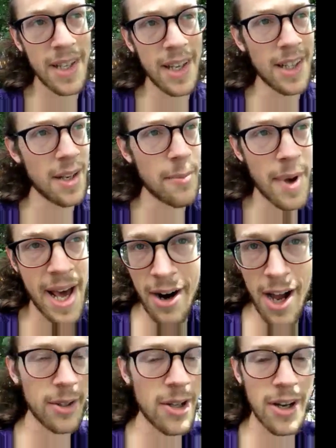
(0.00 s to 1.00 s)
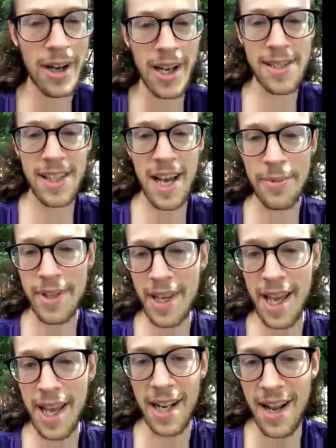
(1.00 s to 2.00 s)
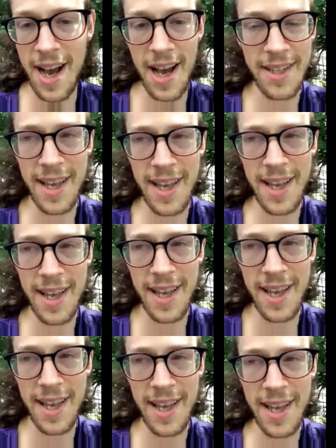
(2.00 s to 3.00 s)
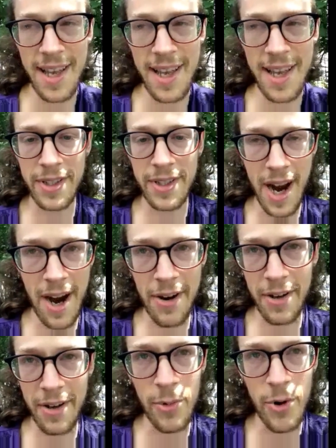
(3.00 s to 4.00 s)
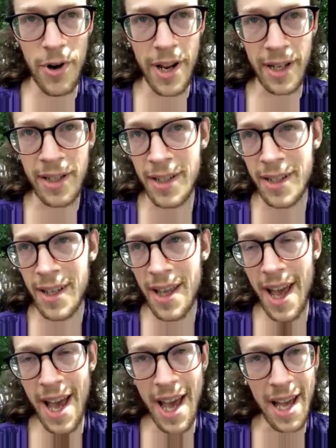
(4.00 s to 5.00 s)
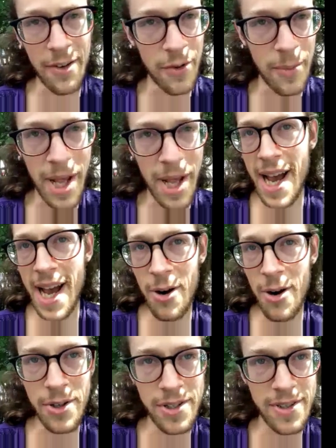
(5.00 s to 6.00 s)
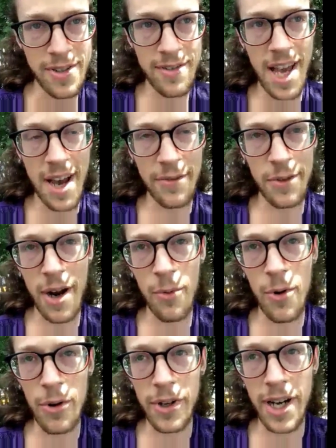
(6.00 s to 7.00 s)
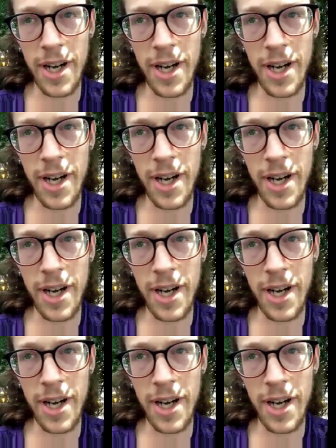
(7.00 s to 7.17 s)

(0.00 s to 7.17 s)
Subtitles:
It didn't matter how long I slept, 8, 9, 10 hours, I would still feel tired in the morning and for many hours after I woke up.